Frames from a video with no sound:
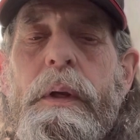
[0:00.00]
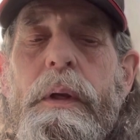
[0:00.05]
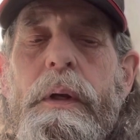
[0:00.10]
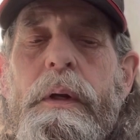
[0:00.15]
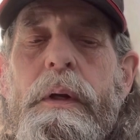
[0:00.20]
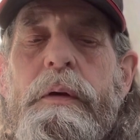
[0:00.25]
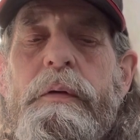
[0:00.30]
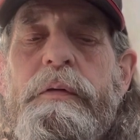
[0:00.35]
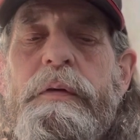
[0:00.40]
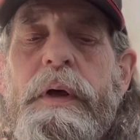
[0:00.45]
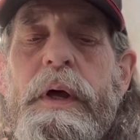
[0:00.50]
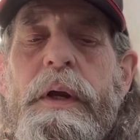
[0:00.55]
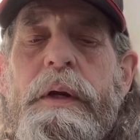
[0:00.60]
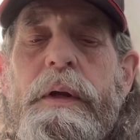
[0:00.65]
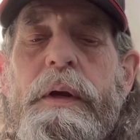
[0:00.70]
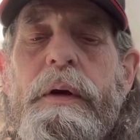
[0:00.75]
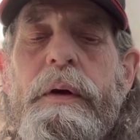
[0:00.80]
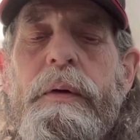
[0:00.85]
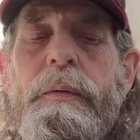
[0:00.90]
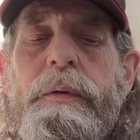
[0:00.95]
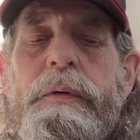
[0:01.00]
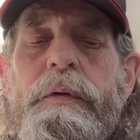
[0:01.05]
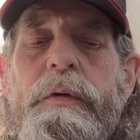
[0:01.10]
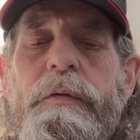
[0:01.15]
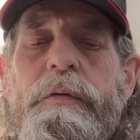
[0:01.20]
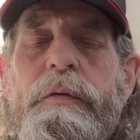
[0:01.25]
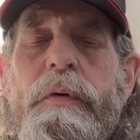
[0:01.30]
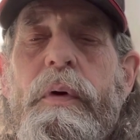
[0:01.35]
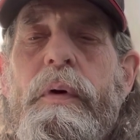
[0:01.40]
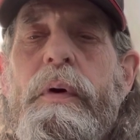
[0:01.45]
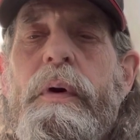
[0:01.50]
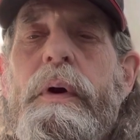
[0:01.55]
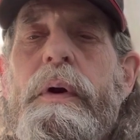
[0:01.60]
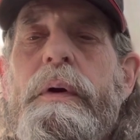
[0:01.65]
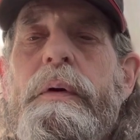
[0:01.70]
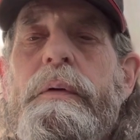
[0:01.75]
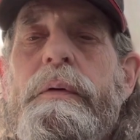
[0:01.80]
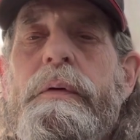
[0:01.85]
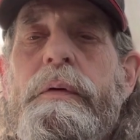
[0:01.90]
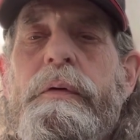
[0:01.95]
I decided to go with
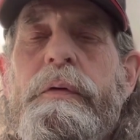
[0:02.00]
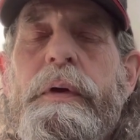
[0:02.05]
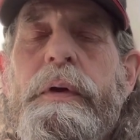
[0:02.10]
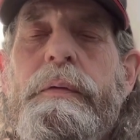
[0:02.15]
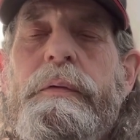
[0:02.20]
Tesoro because I